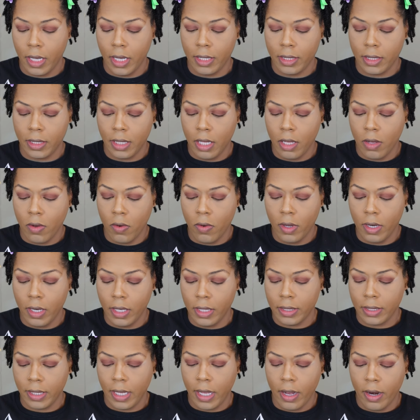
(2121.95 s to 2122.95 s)
is the
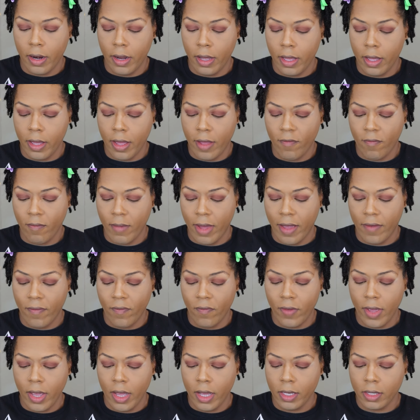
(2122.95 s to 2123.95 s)
oiliest area of my
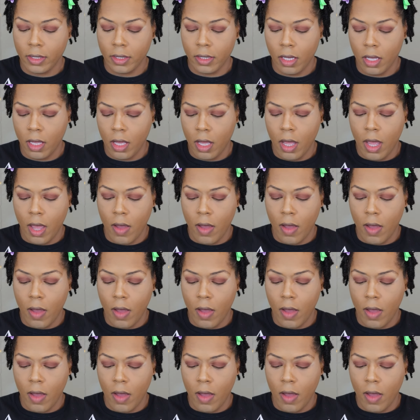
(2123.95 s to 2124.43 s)
face,